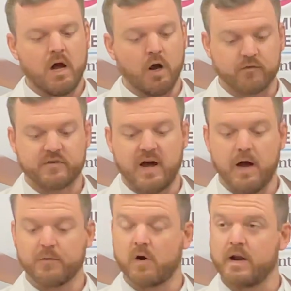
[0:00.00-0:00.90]
Over
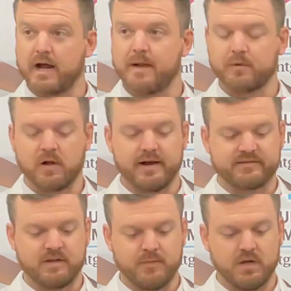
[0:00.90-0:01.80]
time, chronic
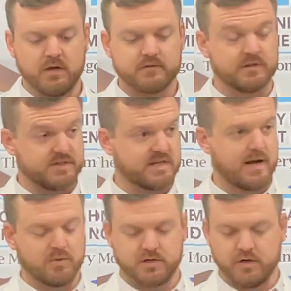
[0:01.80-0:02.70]
hyperglycemia, such as
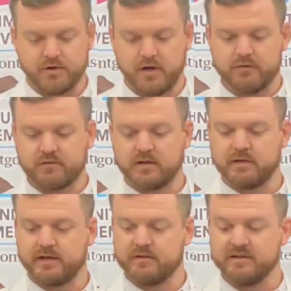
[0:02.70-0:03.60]
high blood glucose,
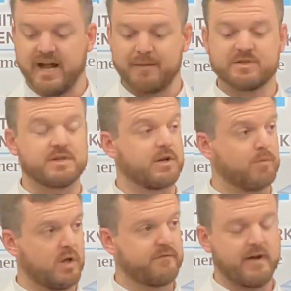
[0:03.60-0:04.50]
can lead to damage to
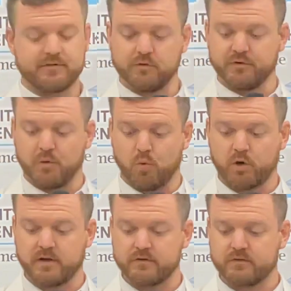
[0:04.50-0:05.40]
your blood vessels and
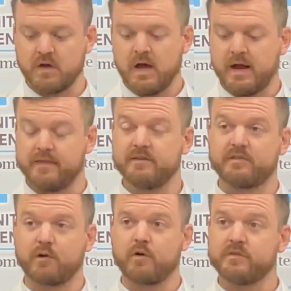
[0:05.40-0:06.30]
organs, and
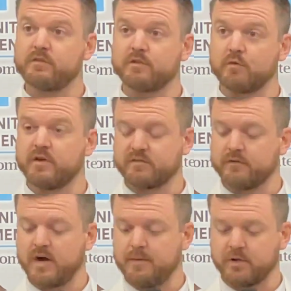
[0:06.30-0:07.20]
this increases your risk
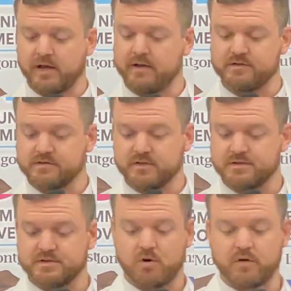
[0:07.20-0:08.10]
of complications
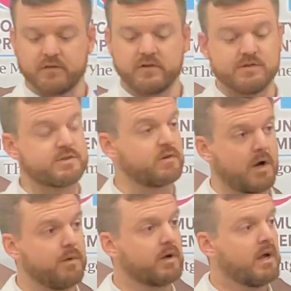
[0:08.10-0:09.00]
such as heart disease,
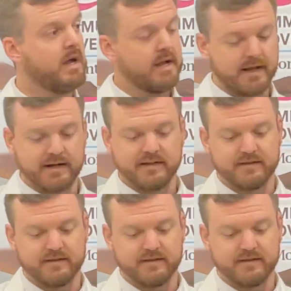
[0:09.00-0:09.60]
stroke, kidney